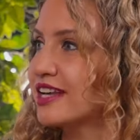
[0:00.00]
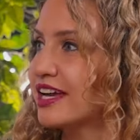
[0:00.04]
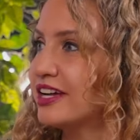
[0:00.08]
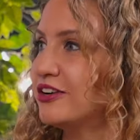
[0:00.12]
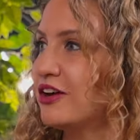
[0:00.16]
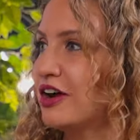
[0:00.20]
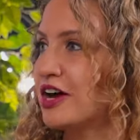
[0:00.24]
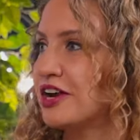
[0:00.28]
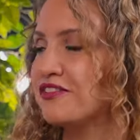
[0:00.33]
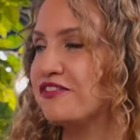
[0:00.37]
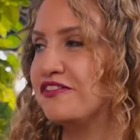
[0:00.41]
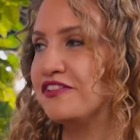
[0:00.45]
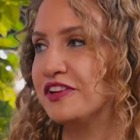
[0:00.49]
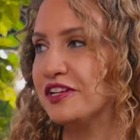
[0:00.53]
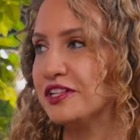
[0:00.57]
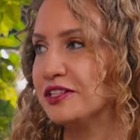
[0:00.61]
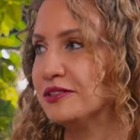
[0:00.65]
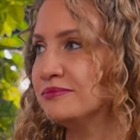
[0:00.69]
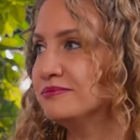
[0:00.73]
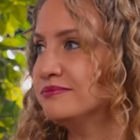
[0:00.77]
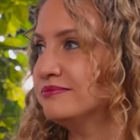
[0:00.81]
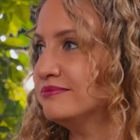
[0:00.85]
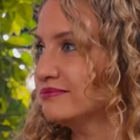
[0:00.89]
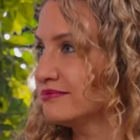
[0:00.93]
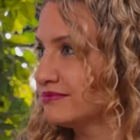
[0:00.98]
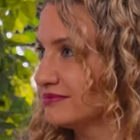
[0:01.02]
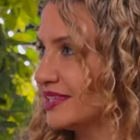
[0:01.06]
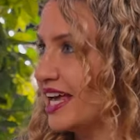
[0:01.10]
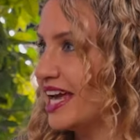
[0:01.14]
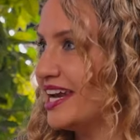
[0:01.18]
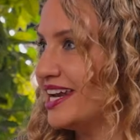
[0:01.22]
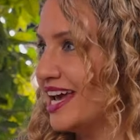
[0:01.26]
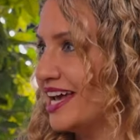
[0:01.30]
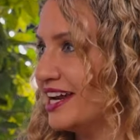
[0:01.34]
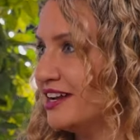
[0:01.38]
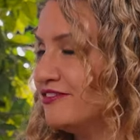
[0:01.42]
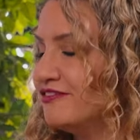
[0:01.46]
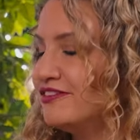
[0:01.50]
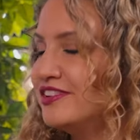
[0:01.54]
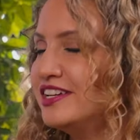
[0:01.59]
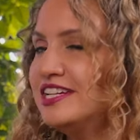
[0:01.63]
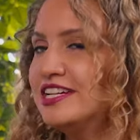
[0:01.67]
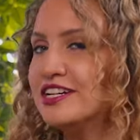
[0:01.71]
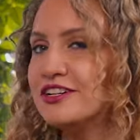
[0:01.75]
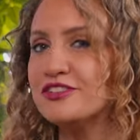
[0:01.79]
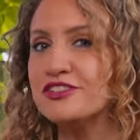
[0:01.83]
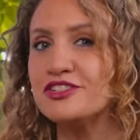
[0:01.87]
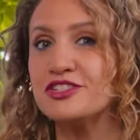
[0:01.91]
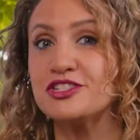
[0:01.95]
I know how to film and edit
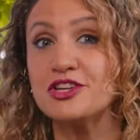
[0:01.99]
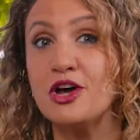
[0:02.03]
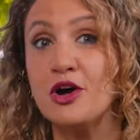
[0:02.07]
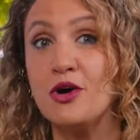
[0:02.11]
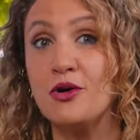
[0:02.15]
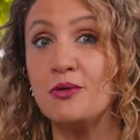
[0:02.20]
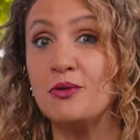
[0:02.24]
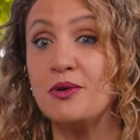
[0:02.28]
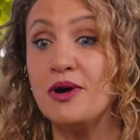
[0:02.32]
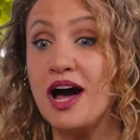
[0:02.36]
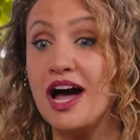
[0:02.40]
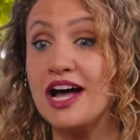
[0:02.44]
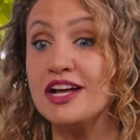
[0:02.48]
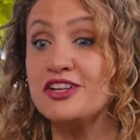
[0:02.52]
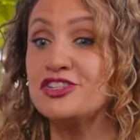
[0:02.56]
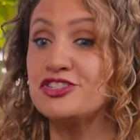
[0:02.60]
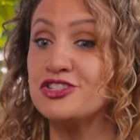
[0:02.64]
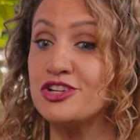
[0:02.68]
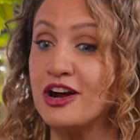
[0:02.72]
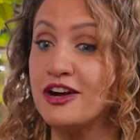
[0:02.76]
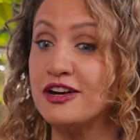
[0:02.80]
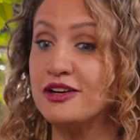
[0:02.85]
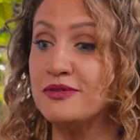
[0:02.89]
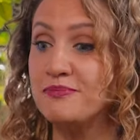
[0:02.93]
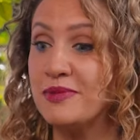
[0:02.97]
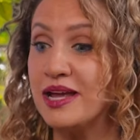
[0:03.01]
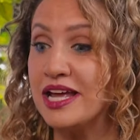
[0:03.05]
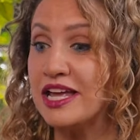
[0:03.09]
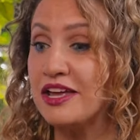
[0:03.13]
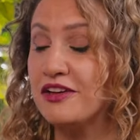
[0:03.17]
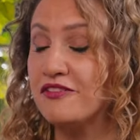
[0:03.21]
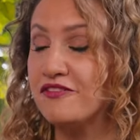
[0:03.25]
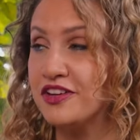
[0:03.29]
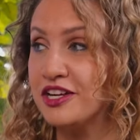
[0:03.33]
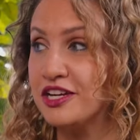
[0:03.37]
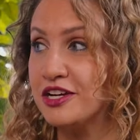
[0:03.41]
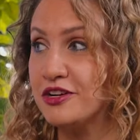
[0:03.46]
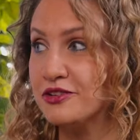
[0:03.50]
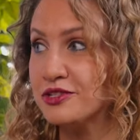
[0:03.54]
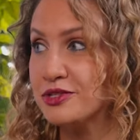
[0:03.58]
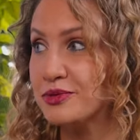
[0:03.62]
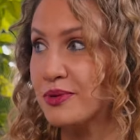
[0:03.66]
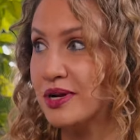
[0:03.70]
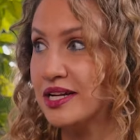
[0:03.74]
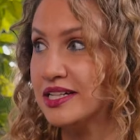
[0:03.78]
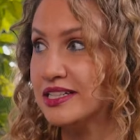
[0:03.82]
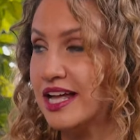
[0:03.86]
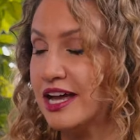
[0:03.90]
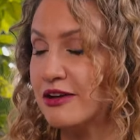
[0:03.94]
videos. So I started making videos
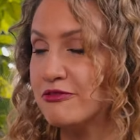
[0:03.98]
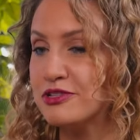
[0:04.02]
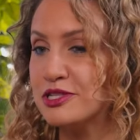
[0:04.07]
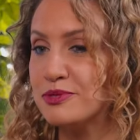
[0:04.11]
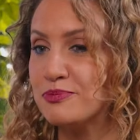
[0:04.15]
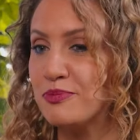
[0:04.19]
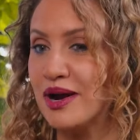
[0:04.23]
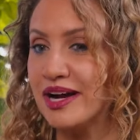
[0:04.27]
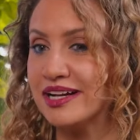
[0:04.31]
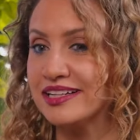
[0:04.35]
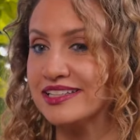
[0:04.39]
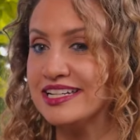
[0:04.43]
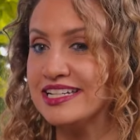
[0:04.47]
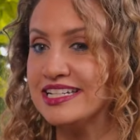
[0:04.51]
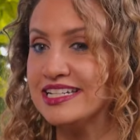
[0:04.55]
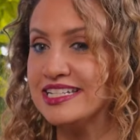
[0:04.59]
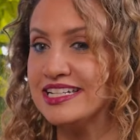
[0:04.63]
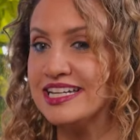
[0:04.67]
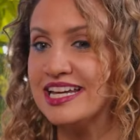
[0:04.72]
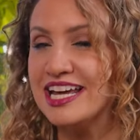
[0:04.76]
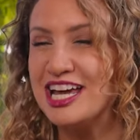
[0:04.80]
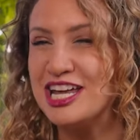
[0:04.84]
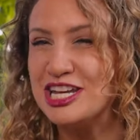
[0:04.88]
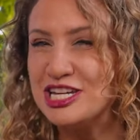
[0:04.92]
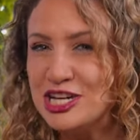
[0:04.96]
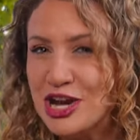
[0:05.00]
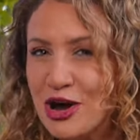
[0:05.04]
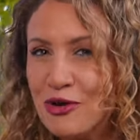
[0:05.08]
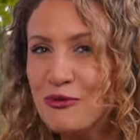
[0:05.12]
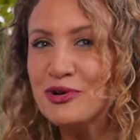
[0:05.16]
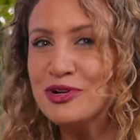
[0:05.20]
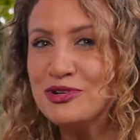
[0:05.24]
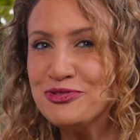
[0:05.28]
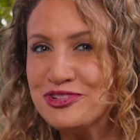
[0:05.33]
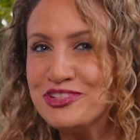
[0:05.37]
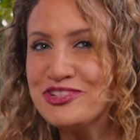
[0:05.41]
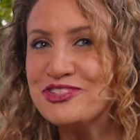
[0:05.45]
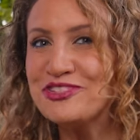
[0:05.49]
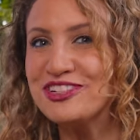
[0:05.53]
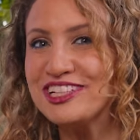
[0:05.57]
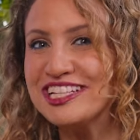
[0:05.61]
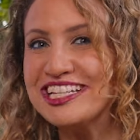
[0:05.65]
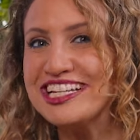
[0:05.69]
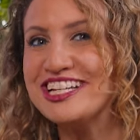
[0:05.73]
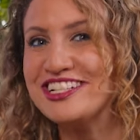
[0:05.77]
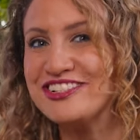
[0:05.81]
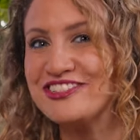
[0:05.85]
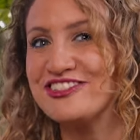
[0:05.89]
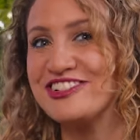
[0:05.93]
while I was pregnant. No one was
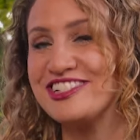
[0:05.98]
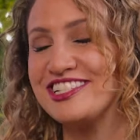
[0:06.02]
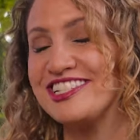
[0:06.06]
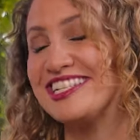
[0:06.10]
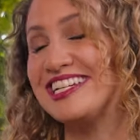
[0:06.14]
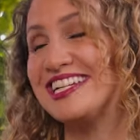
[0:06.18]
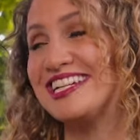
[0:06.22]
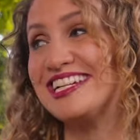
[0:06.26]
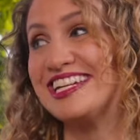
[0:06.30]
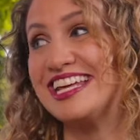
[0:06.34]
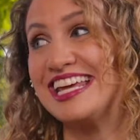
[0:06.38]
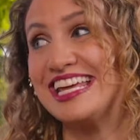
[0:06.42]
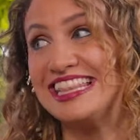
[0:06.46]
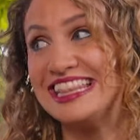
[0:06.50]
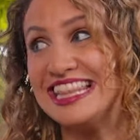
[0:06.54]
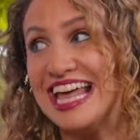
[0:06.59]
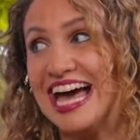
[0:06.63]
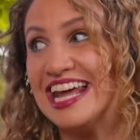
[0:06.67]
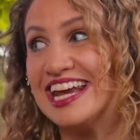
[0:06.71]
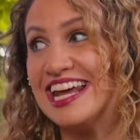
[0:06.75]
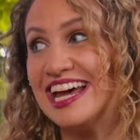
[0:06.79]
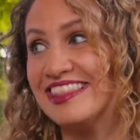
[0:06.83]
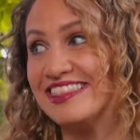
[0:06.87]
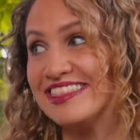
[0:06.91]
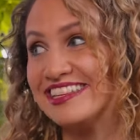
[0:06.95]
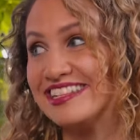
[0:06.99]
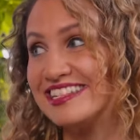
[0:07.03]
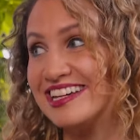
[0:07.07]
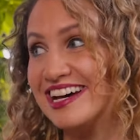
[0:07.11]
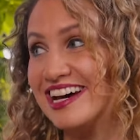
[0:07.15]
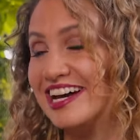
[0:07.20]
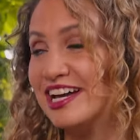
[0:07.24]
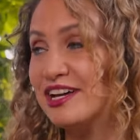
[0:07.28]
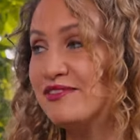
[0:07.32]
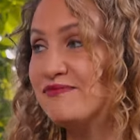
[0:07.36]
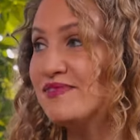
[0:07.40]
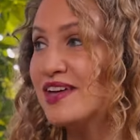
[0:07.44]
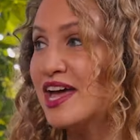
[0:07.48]
really interested in that at the time.